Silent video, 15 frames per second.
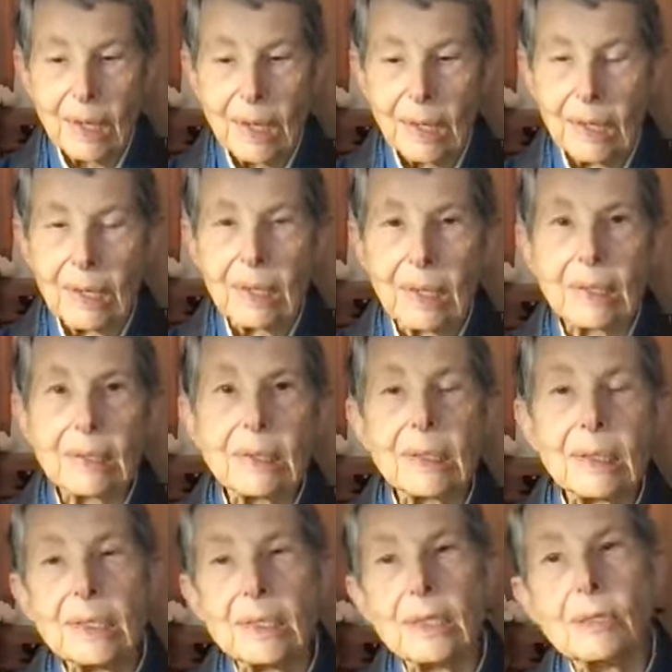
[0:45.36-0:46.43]
And I'd like to
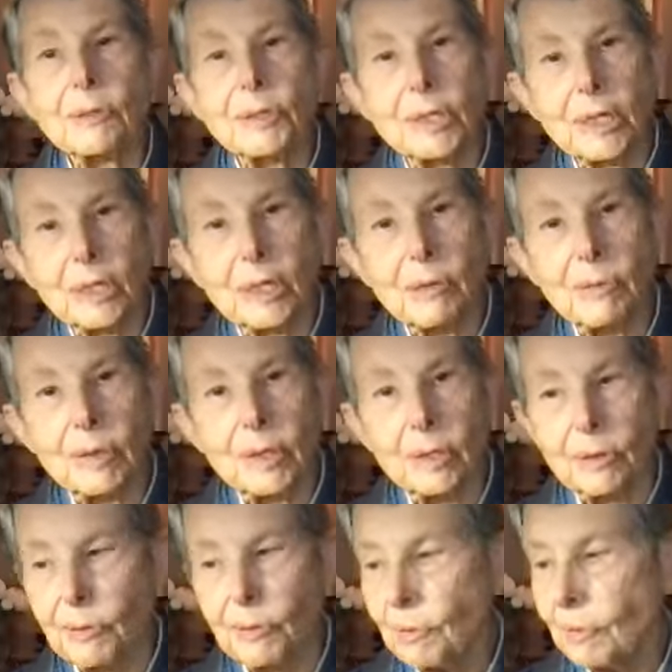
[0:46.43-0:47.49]
continue sharing with
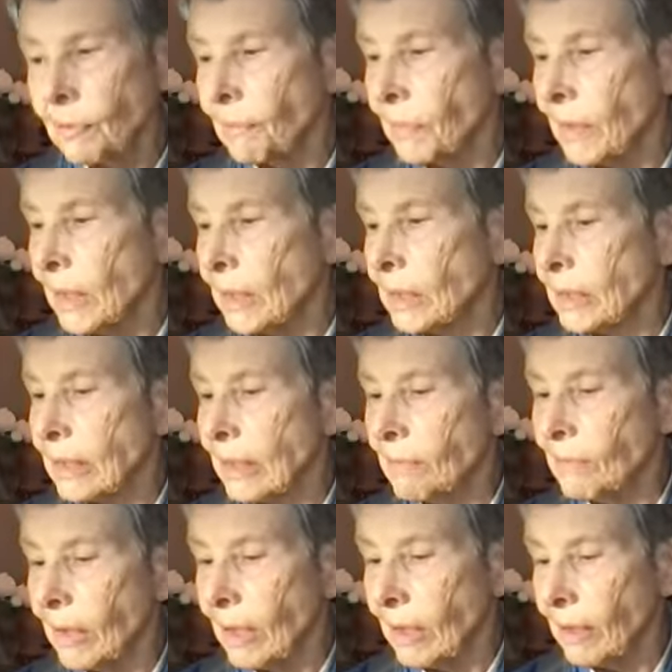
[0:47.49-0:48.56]
you
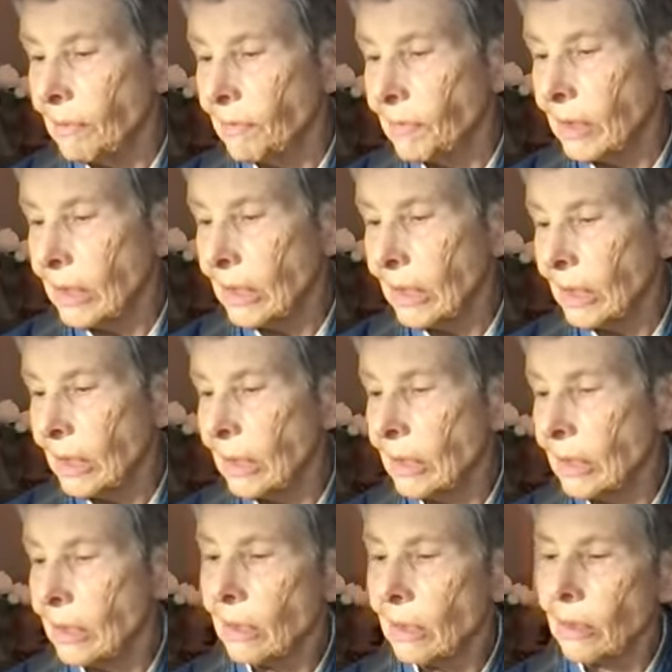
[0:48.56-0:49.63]
some of the
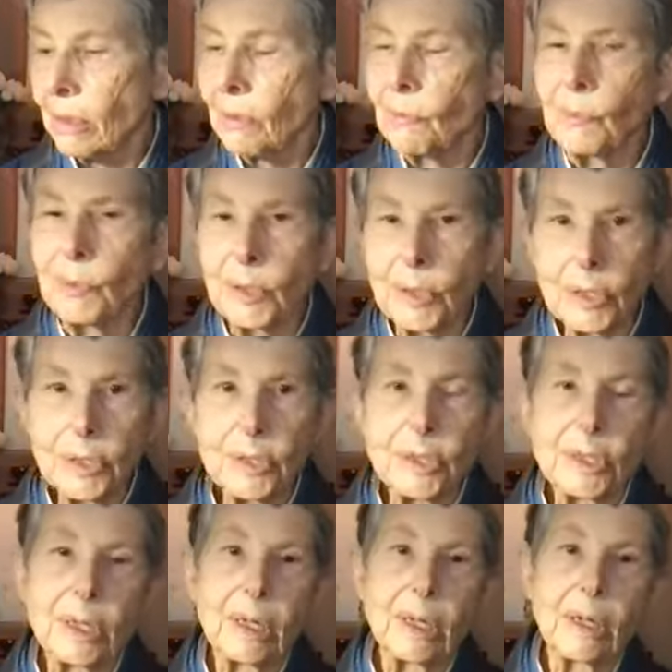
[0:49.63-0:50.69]

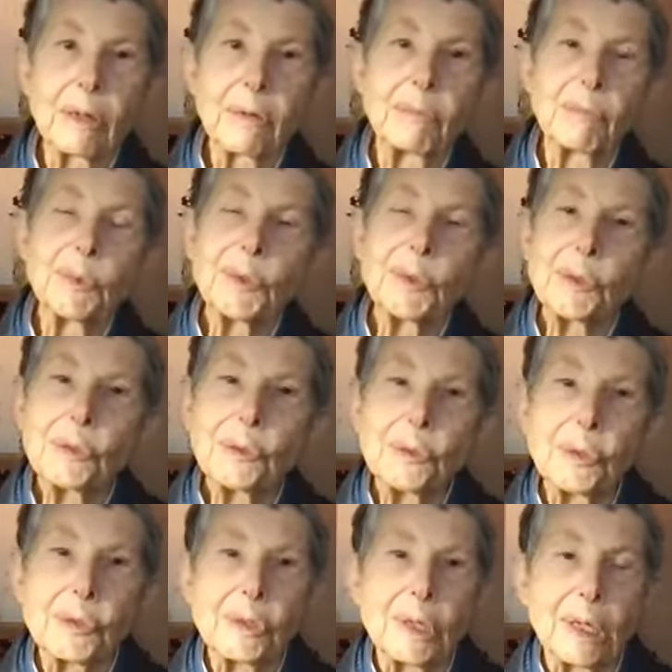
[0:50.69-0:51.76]
words of Muso
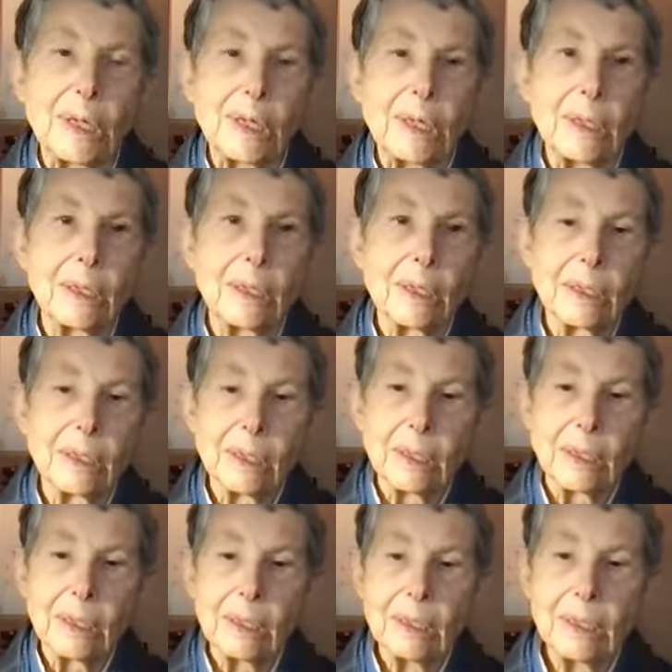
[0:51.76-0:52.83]
Soseki,
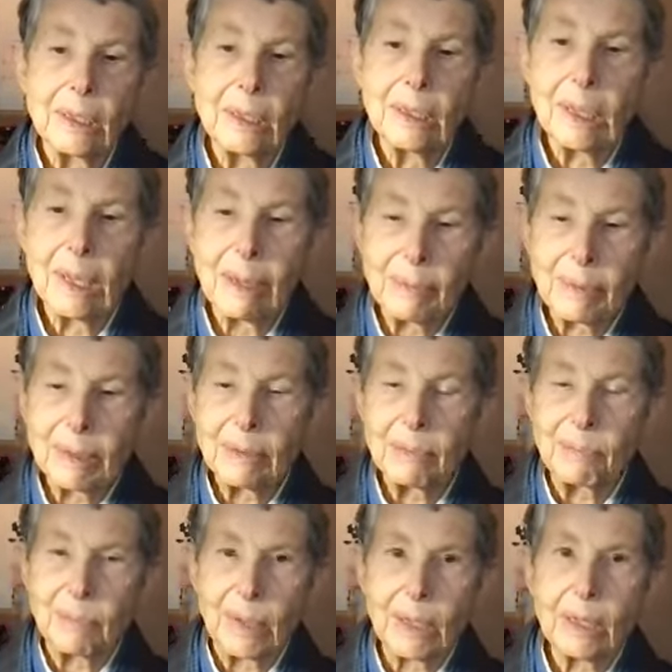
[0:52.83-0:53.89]
the eminent
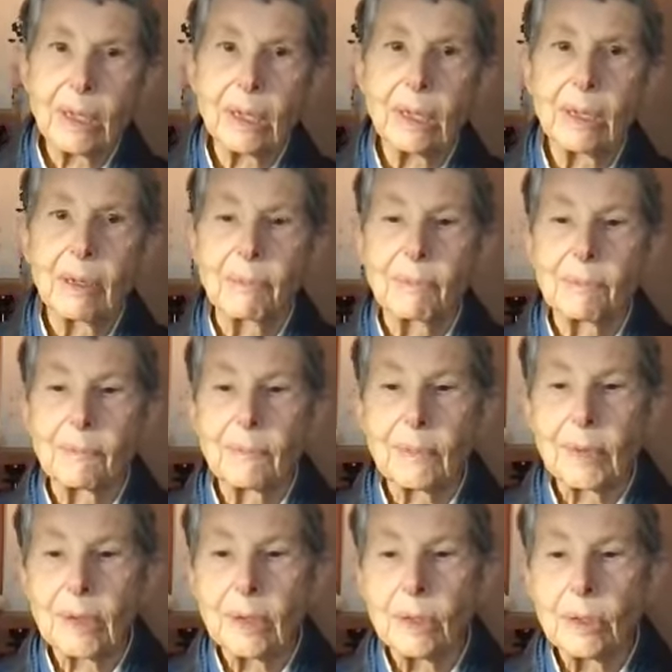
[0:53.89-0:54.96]
monk
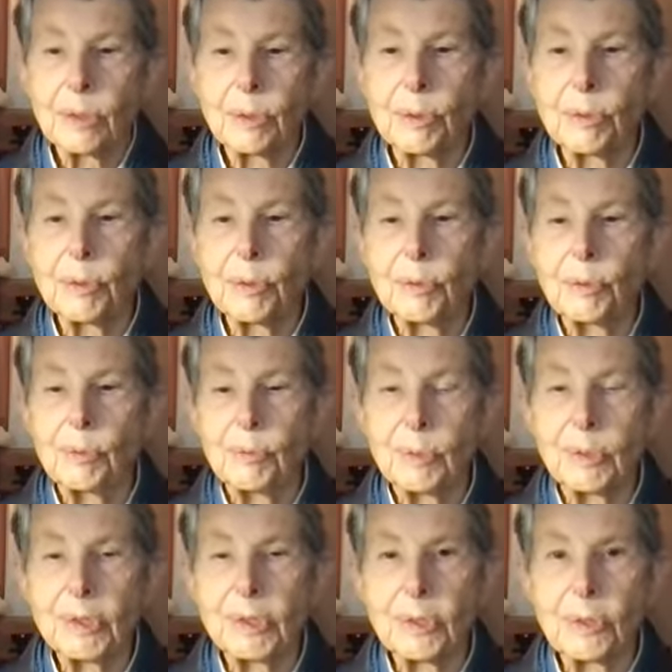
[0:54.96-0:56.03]
who
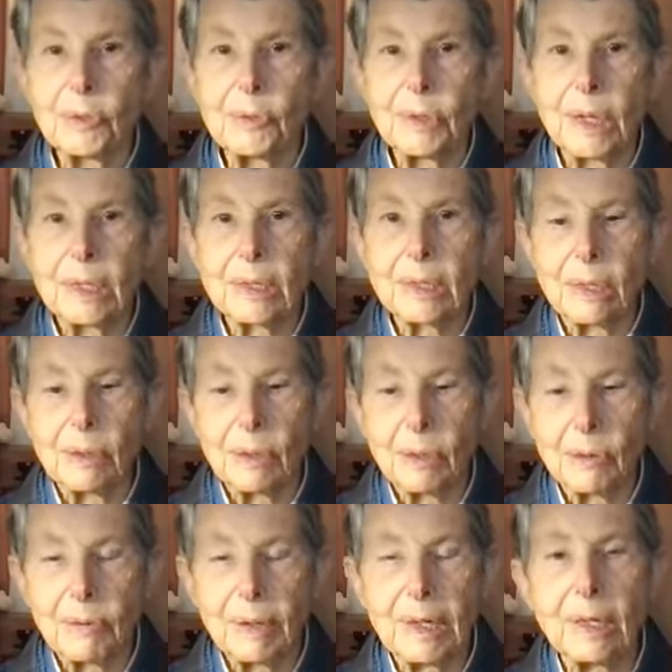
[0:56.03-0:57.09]
was known as a
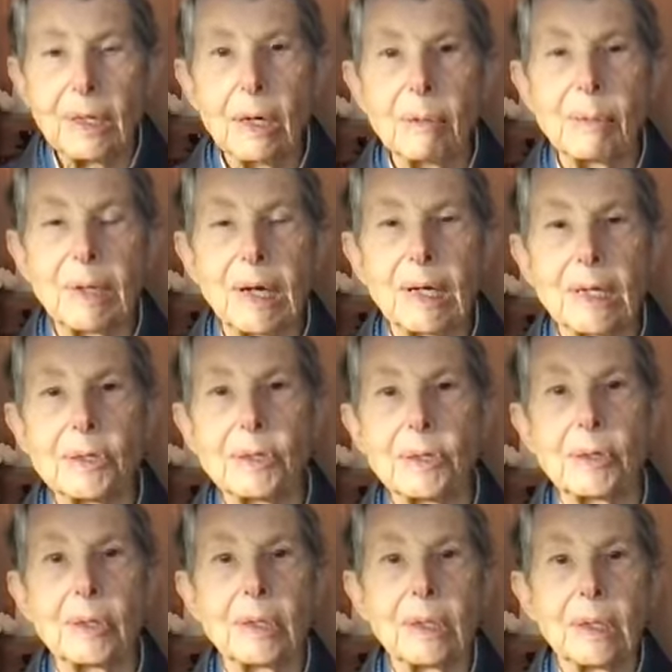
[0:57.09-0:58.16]
great
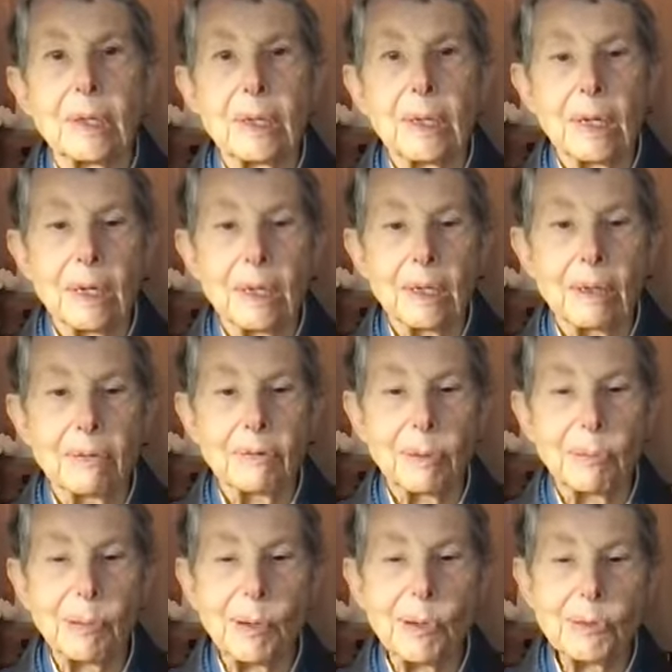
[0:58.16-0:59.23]
harmonizer of
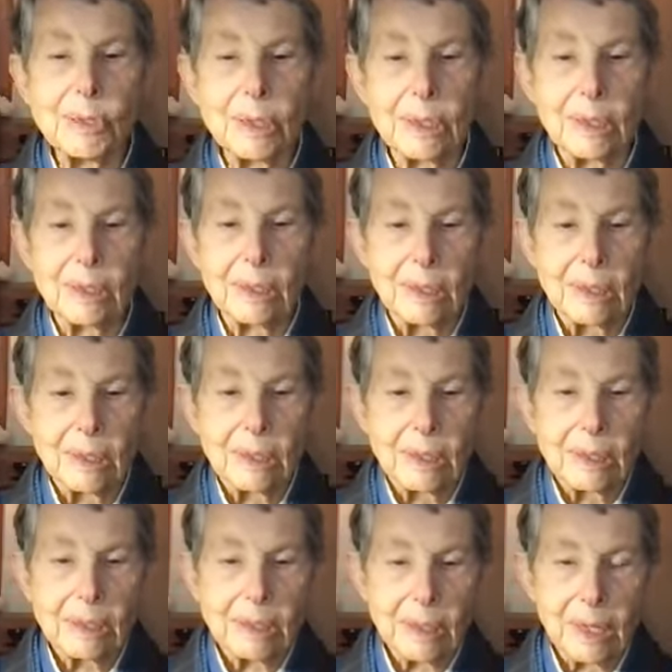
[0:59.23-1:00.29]
opposing
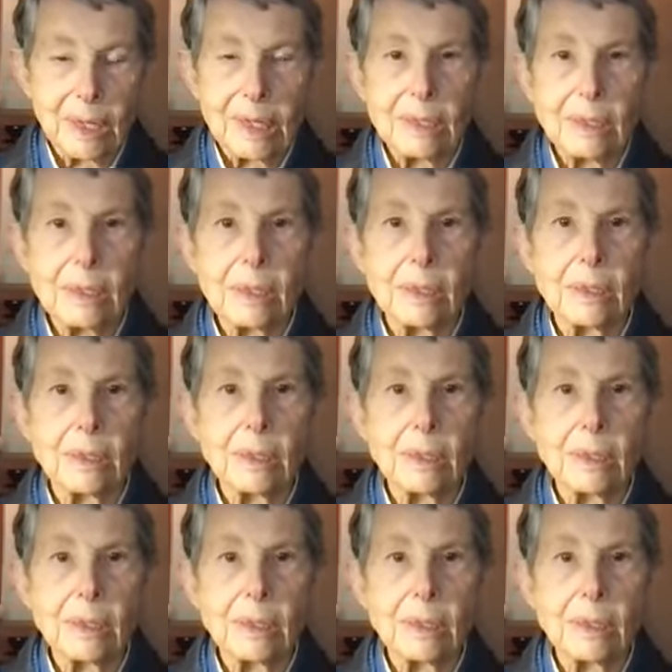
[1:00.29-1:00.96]
sides